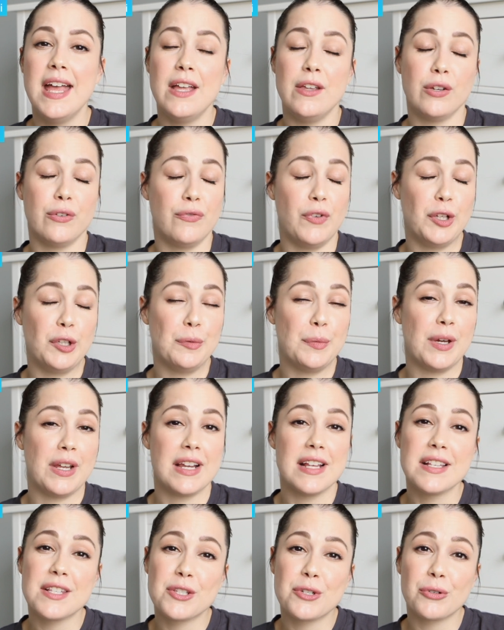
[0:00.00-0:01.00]
You can follow me on
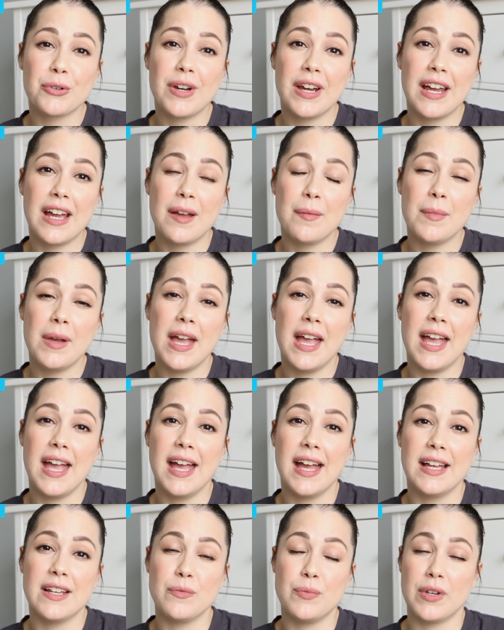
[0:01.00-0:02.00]
Instagram,
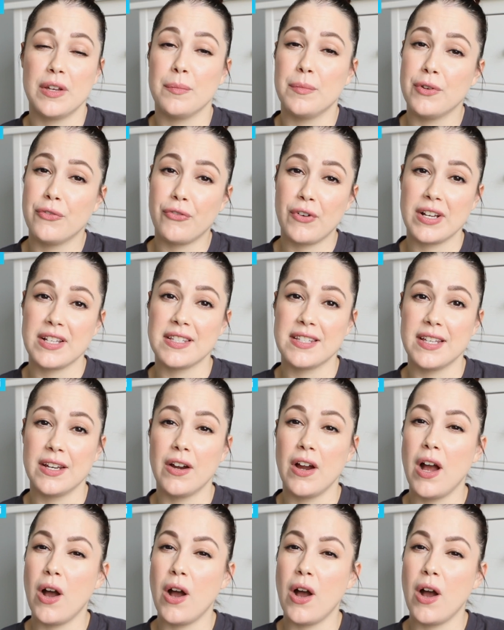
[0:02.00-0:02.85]
and we can be friends there.